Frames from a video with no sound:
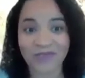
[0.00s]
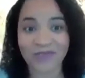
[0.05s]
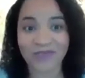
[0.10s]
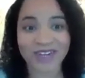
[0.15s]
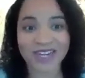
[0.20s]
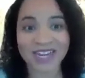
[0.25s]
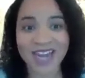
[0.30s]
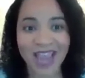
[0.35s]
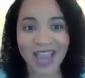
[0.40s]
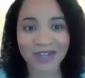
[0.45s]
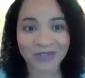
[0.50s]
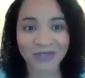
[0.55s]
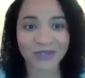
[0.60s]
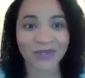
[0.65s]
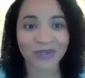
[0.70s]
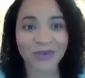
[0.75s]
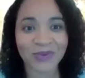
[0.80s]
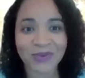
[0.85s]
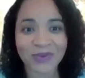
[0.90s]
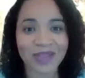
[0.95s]

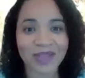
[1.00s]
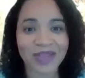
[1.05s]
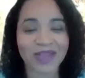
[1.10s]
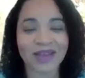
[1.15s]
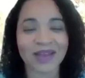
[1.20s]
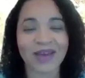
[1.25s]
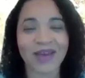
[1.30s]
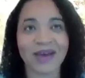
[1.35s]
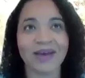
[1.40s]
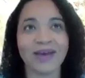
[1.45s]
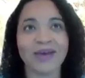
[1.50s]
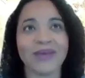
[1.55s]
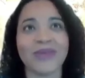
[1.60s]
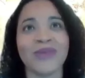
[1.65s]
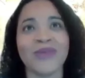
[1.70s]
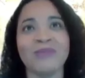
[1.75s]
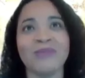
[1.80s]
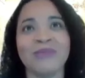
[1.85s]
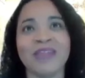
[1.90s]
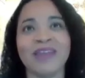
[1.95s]
natural
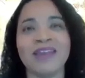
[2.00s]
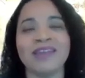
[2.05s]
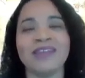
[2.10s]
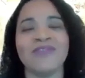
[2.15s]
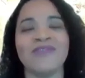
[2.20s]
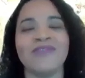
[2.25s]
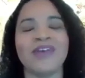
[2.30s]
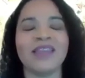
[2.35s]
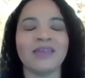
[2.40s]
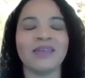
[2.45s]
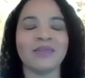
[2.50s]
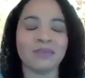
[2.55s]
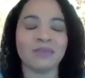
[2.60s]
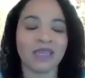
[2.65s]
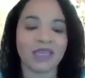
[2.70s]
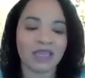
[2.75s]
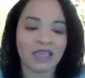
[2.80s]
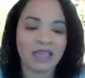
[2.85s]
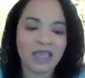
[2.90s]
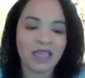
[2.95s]
human
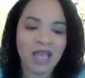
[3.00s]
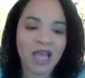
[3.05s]
development.